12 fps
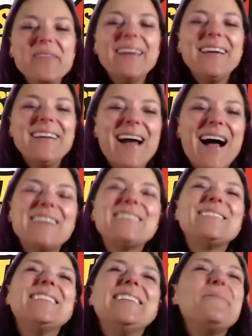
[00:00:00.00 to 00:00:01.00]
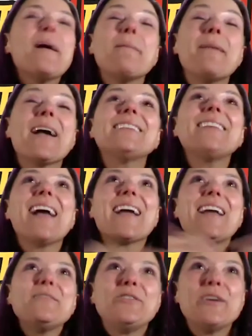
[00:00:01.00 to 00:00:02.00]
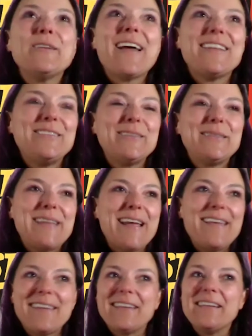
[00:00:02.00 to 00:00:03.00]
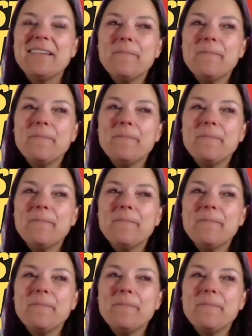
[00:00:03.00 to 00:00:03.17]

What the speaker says: Yeah, I guess I kind of share that to just say that